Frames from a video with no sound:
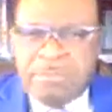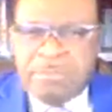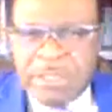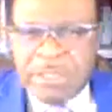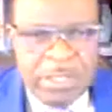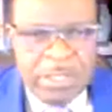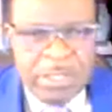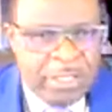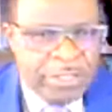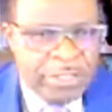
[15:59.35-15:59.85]
we're
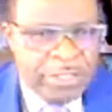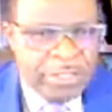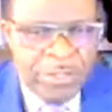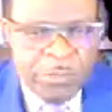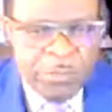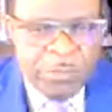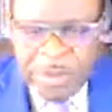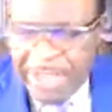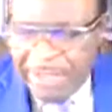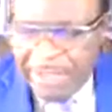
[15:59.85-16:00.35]
talking to the
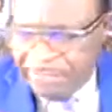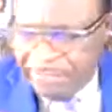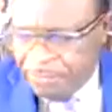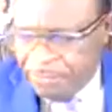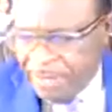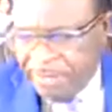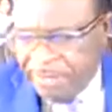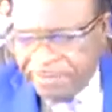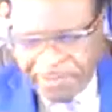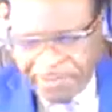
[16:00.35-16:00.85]

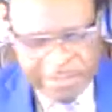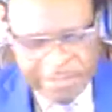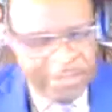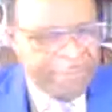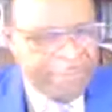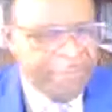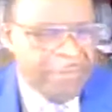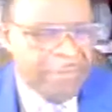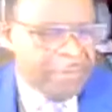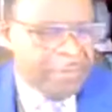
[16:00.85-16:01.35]
wife is on the
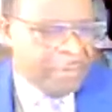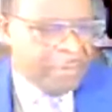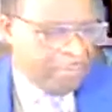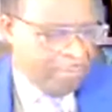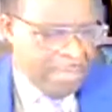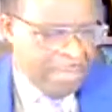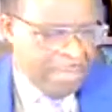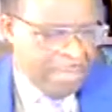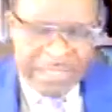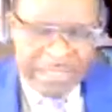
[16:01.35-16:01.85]
phone,
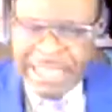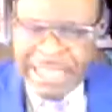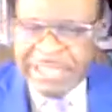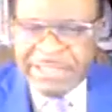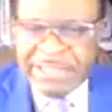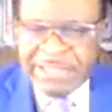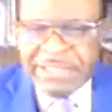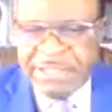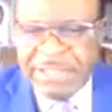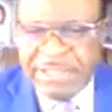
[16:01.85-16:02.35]
my client
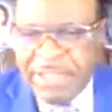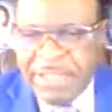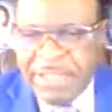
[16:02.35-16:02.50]
is here,